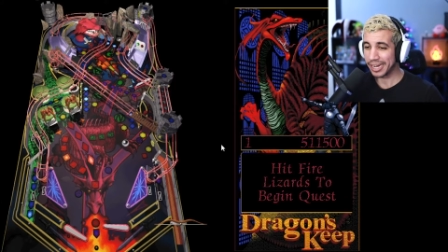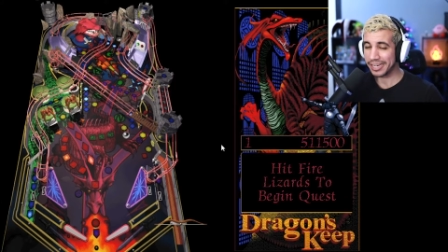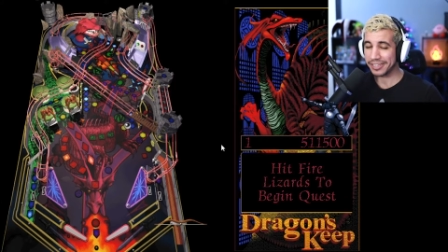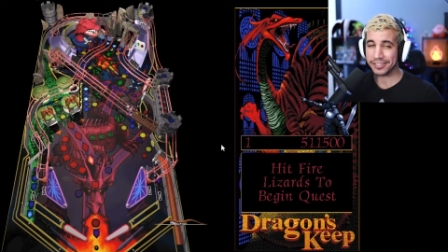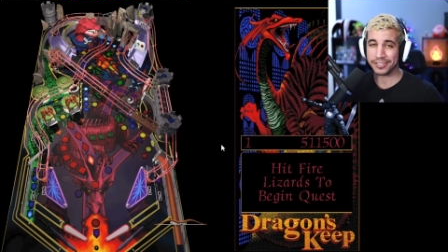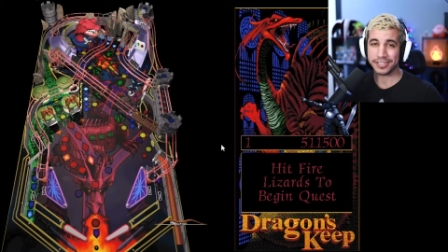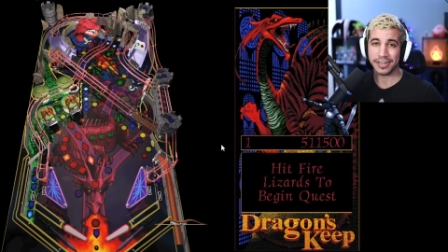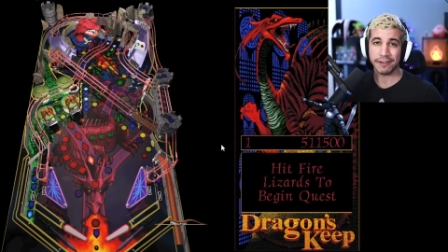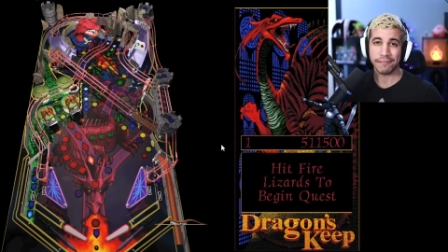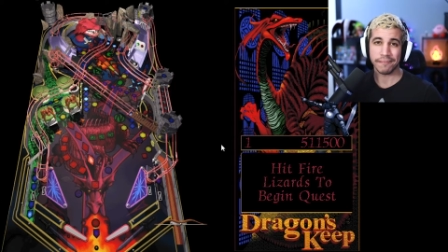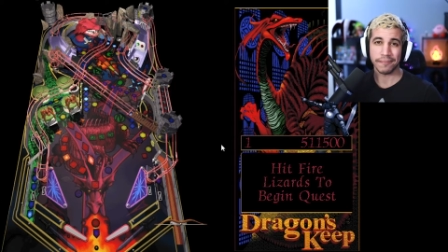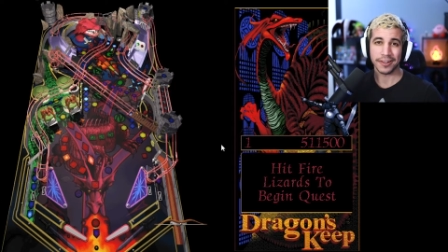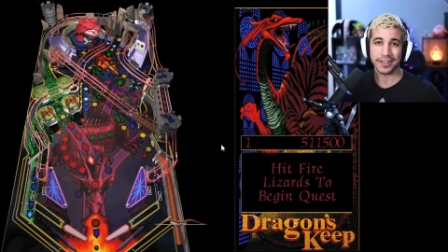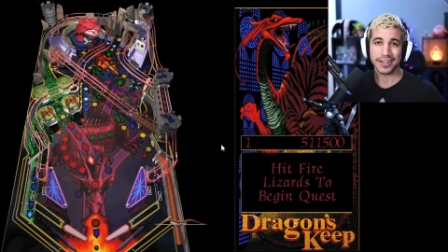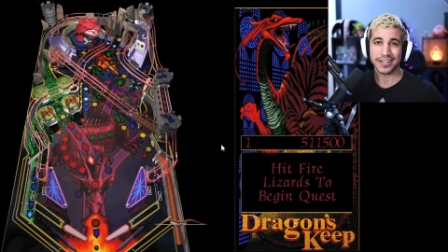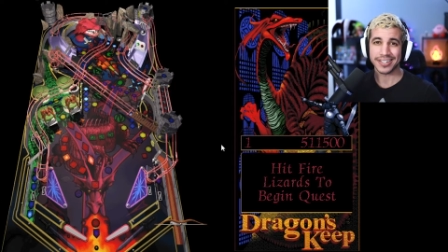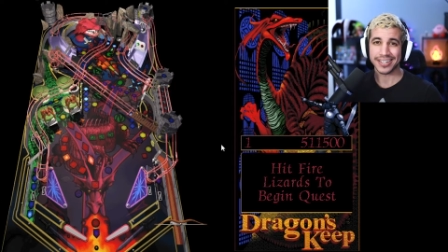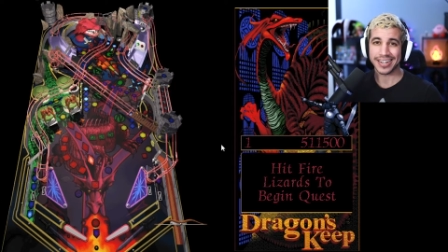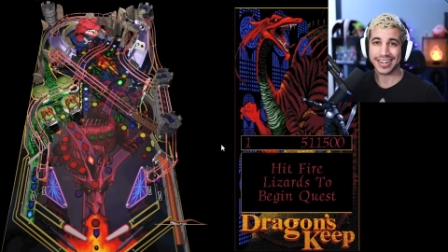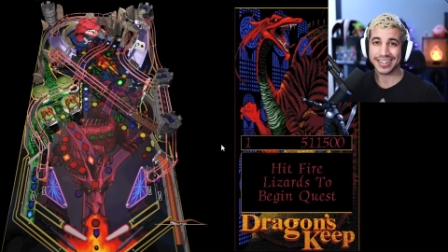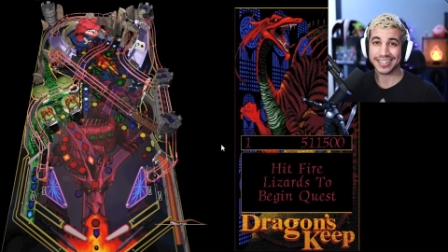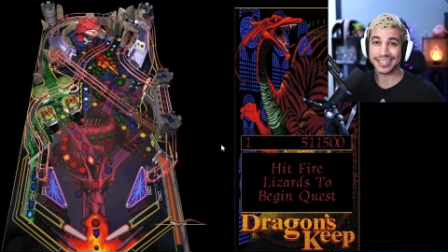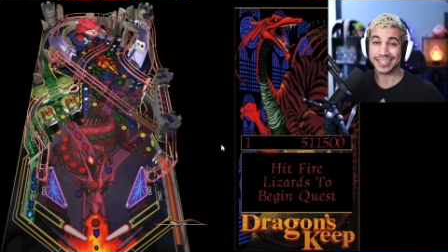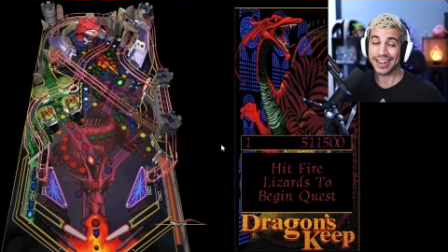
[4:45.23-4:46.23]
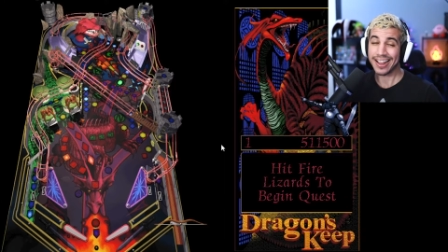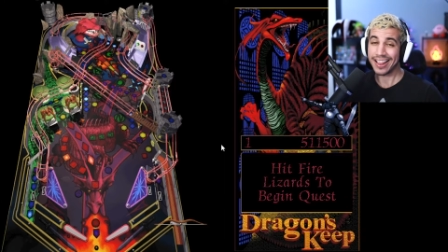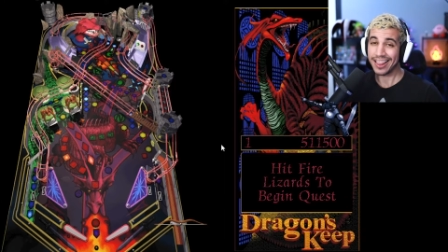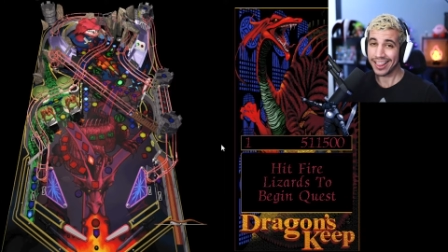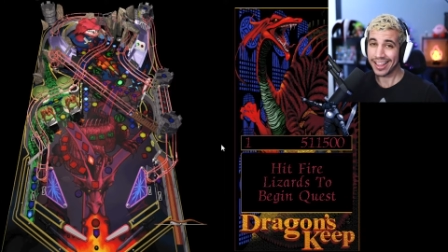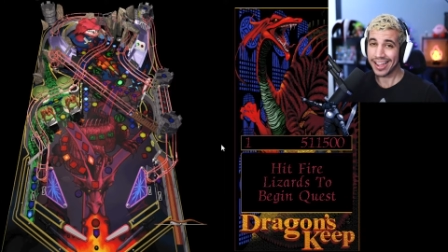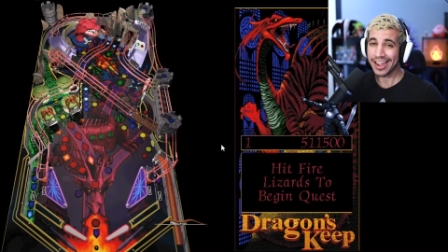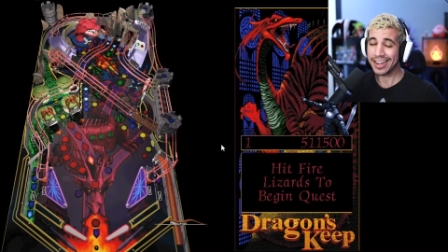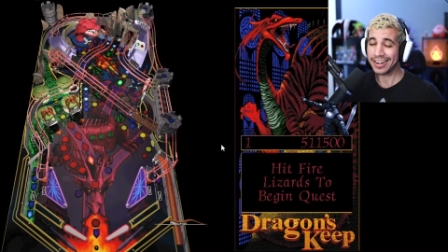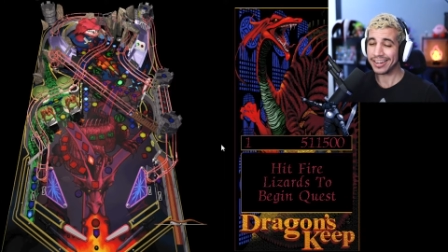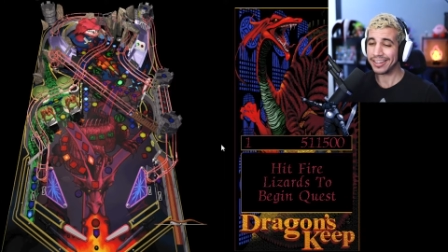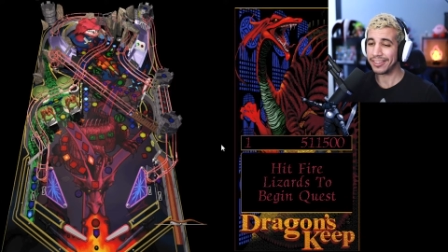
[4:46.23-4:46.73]
has definitely changed a
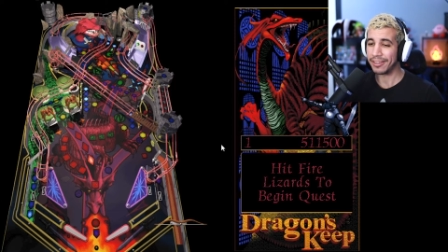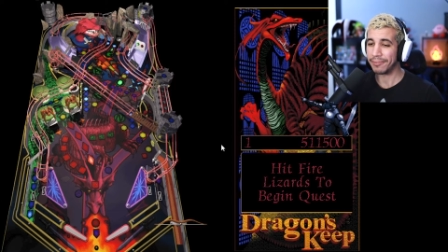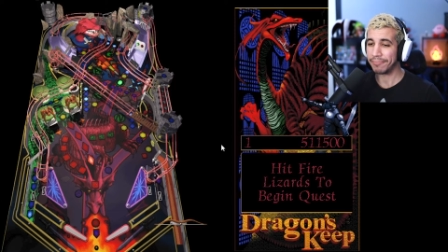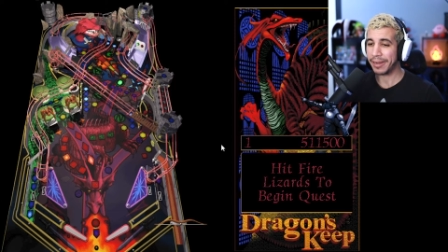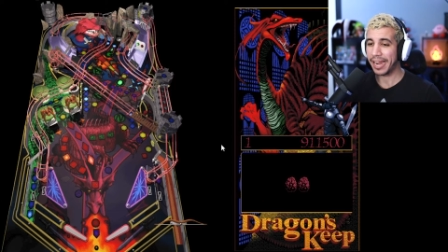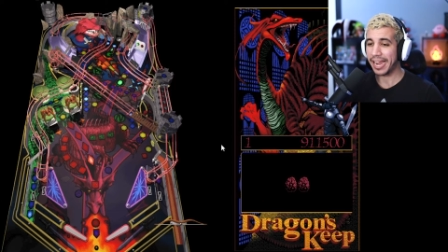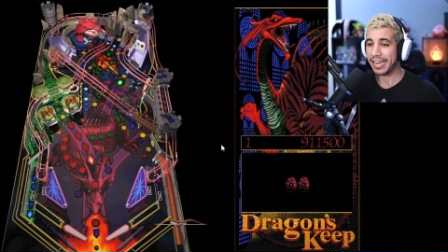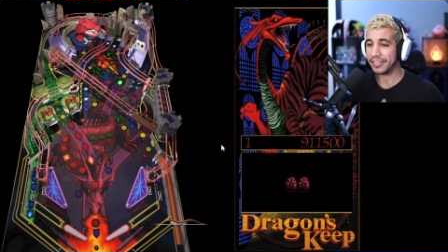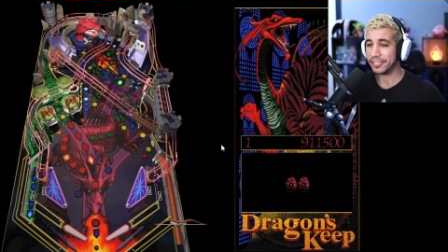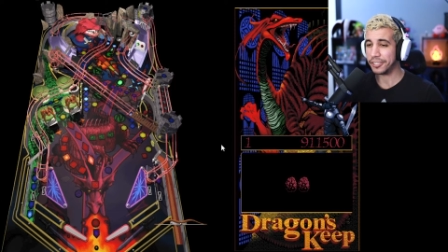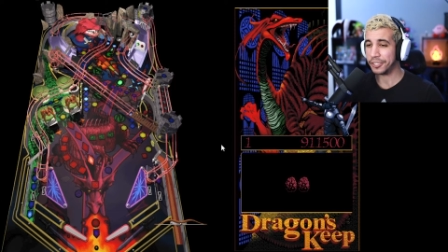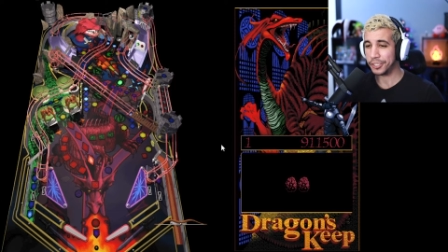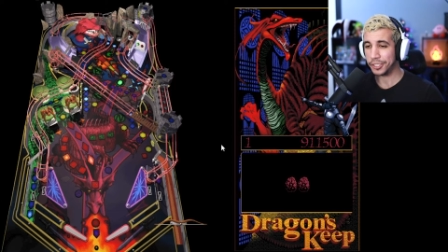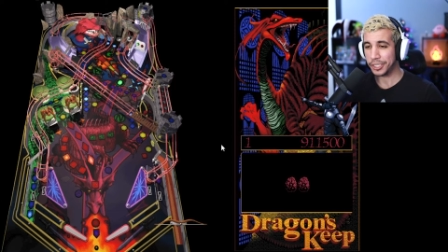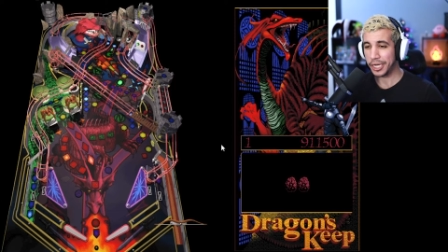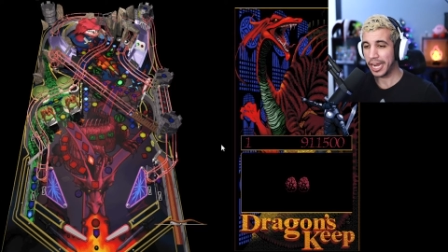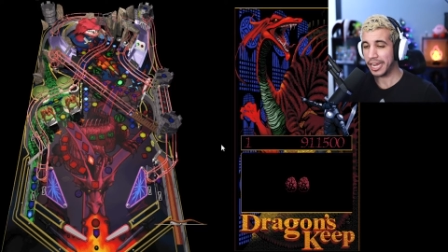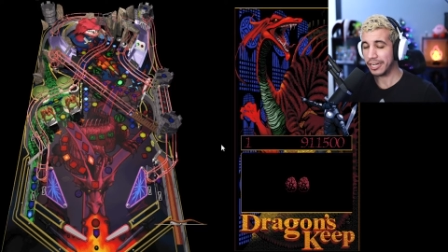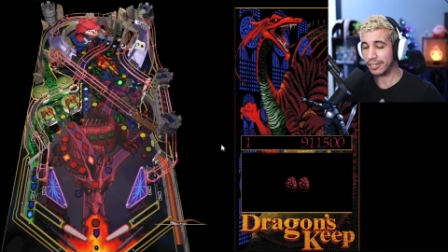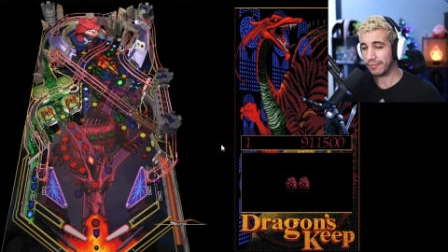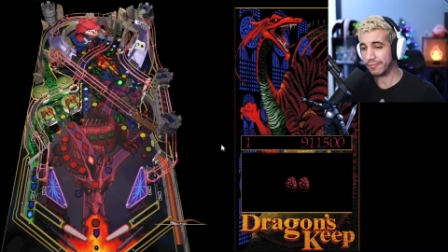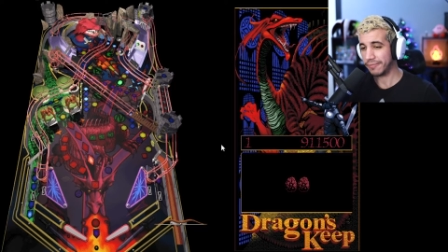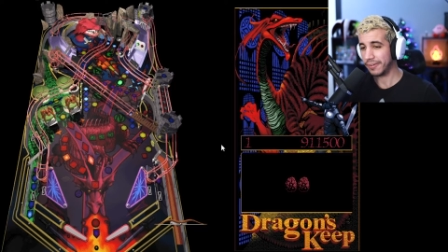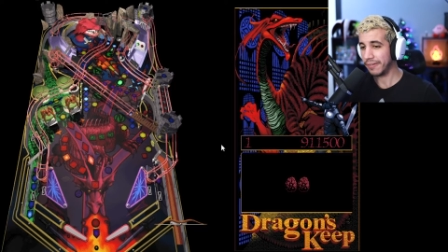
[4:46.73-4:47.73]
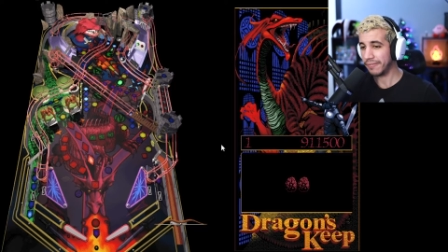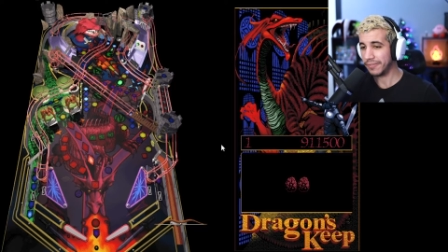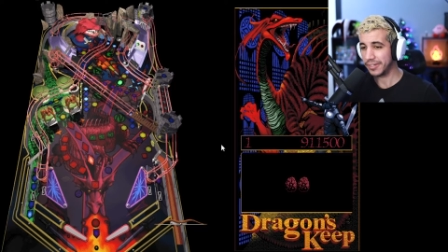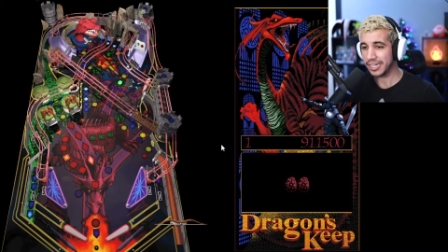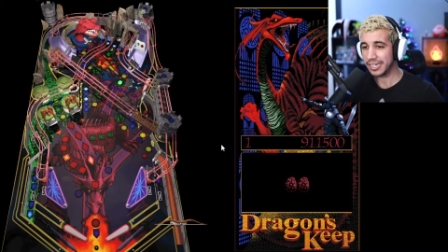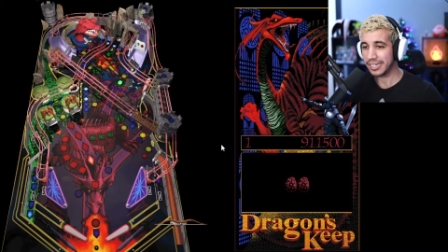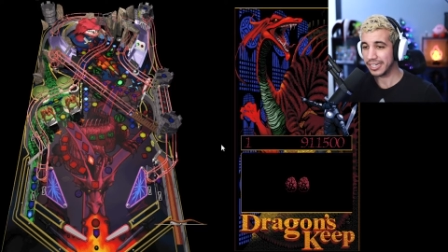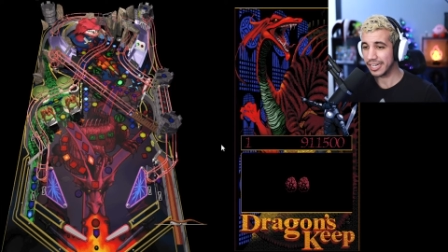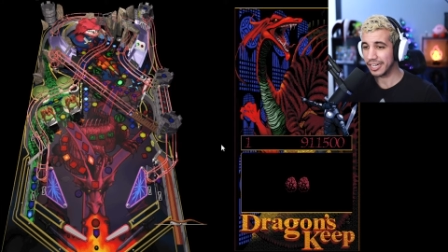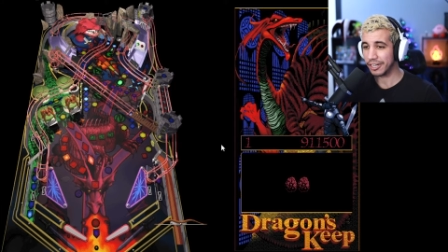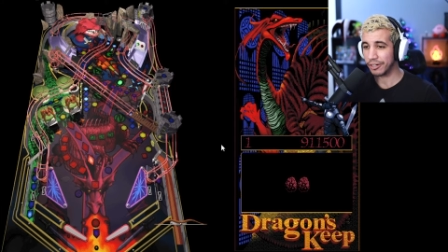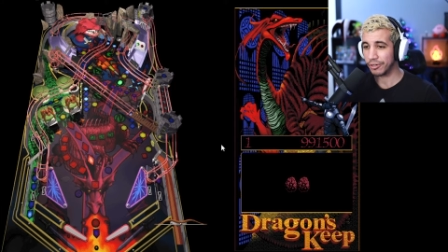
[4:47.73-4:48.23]
lot in the past 10 to
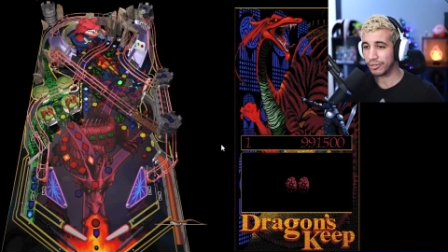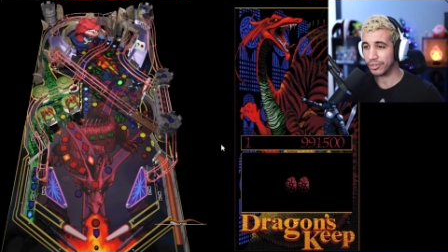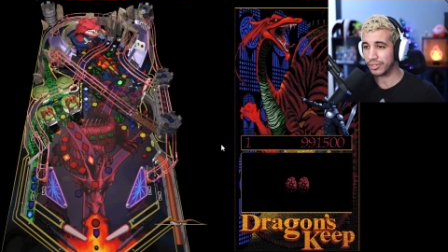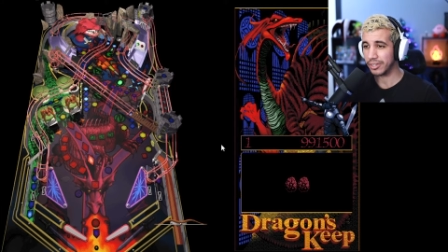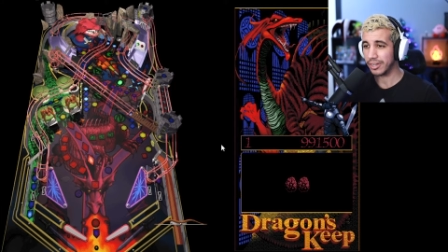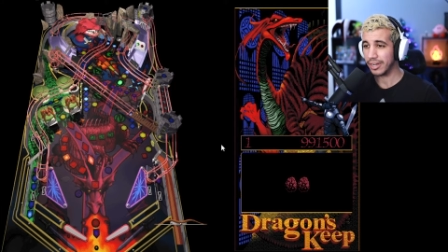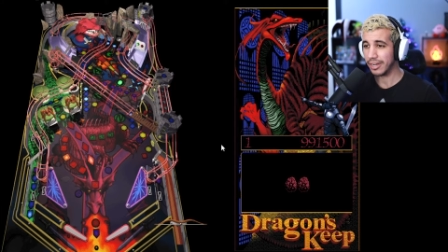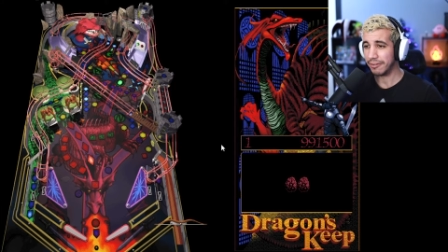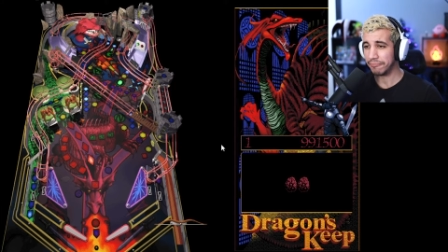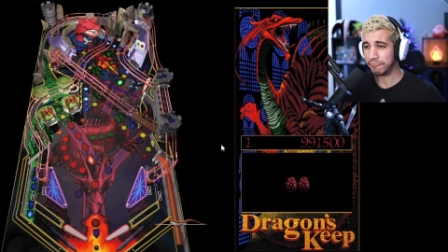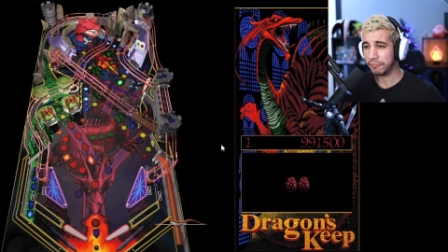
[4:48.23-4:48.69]
15 years.